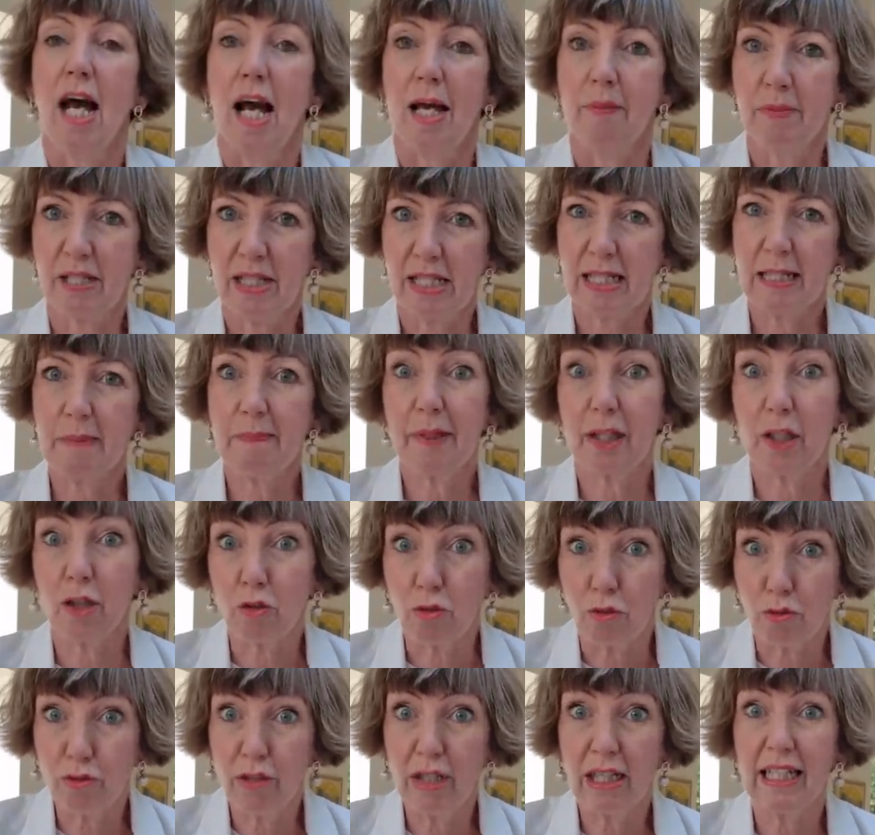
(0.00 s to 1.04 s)
I'm
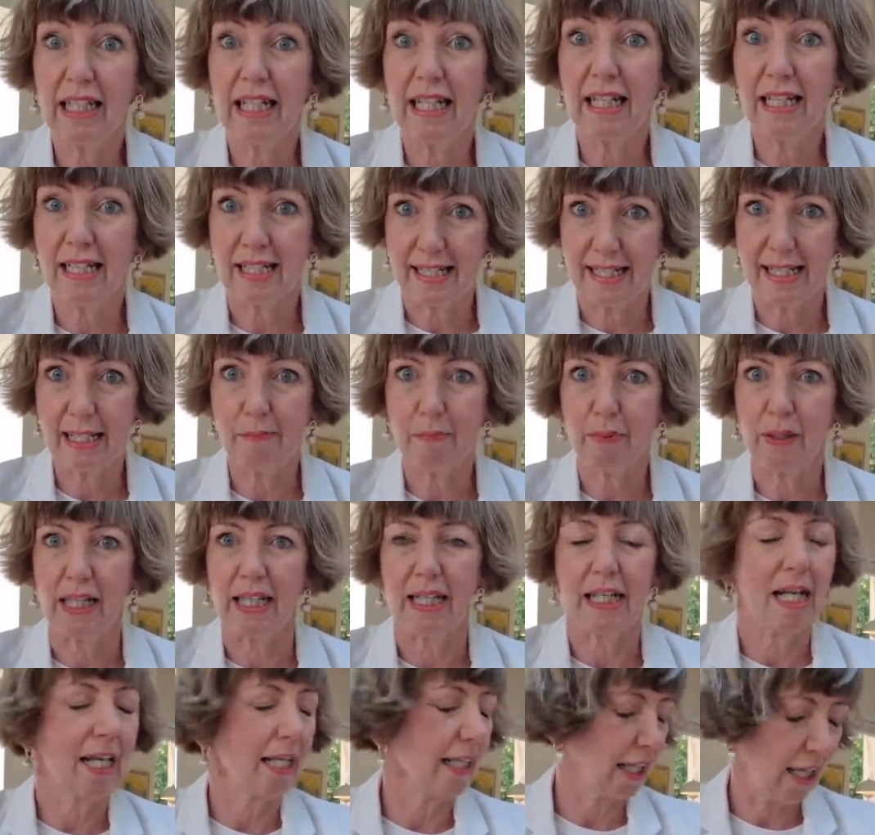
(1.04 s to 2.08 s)
sleeping really
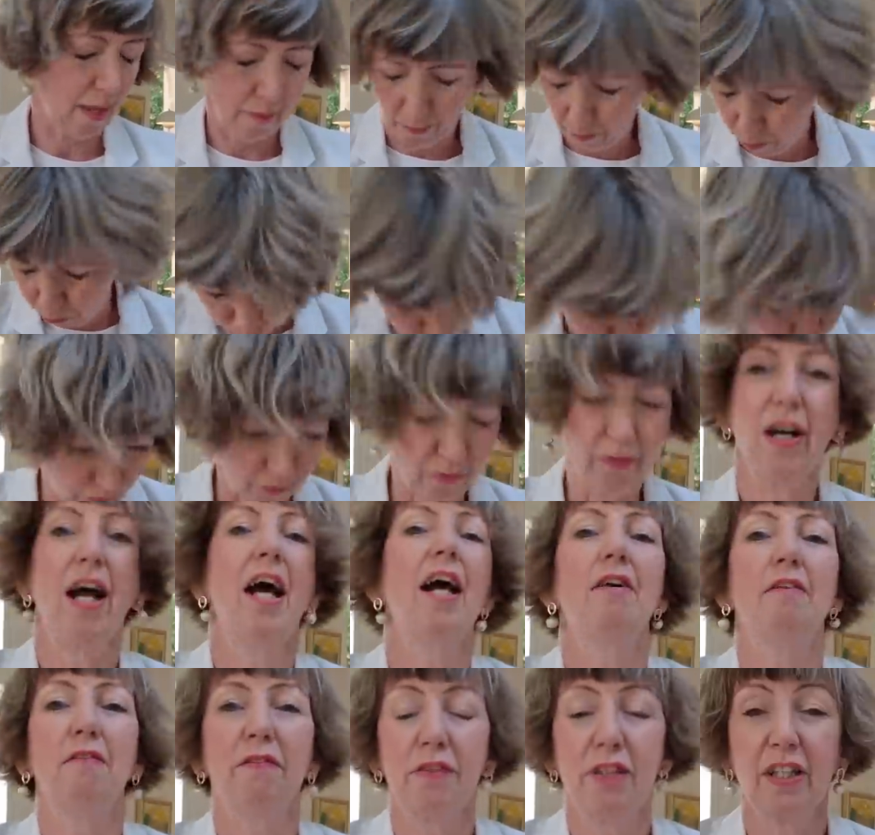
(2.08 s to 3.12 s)
deeply. I'm
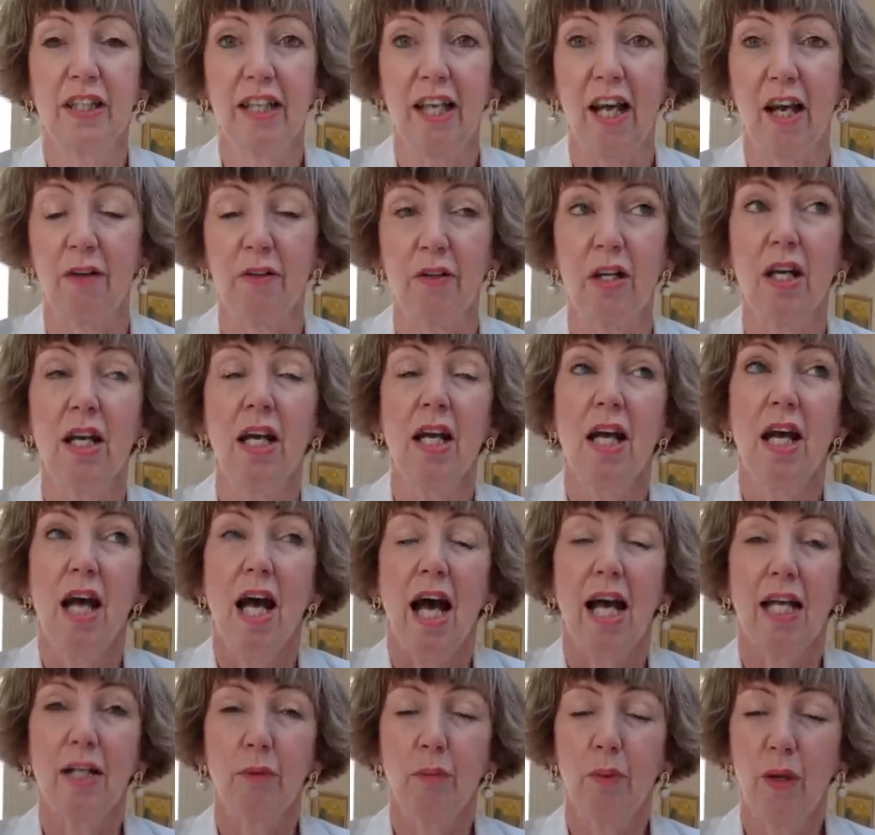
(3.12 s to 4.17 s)
out for the count.
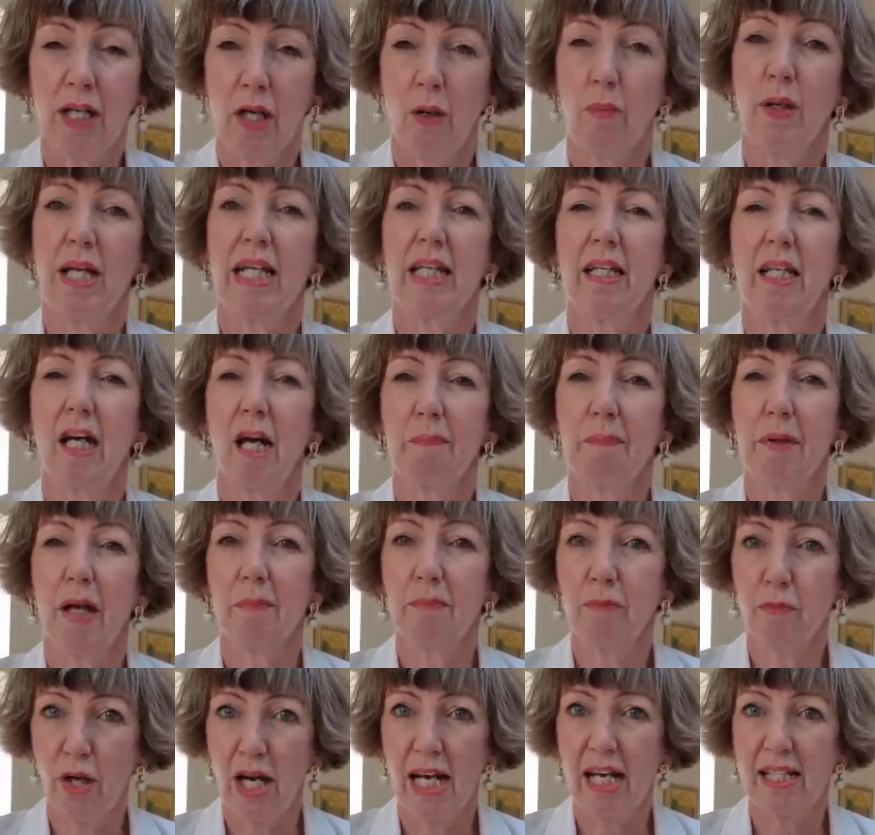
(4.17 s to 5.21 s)
And when I wake up,
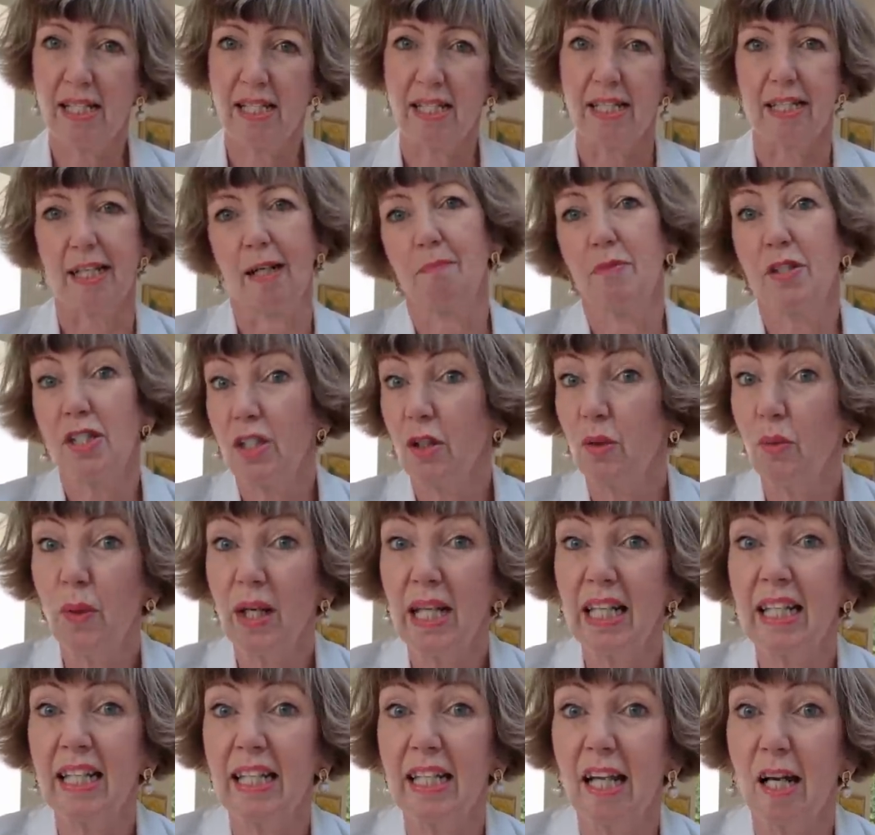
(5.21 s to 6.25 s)
I'm rested. I'm still
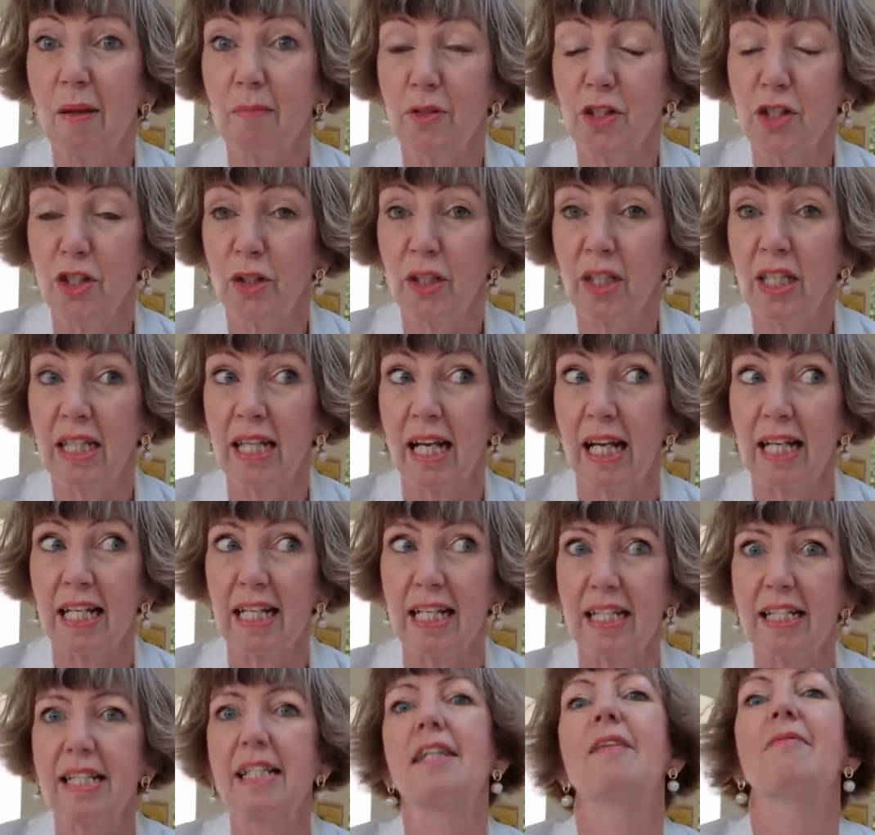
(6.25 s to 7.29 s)
waking up during the
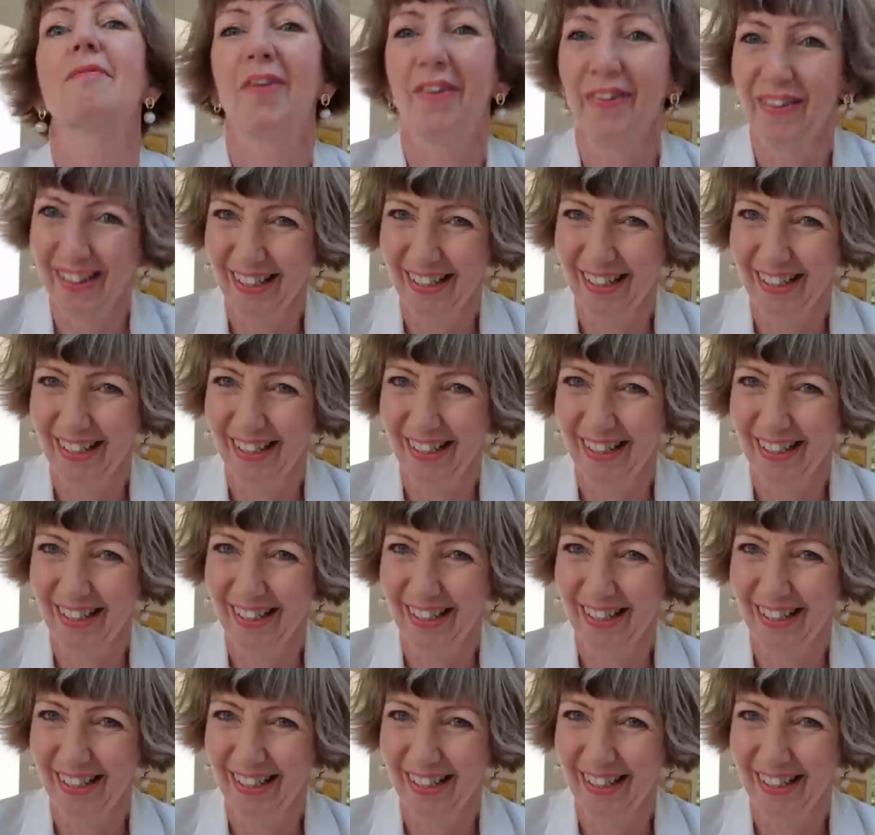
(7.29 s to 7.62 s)
night,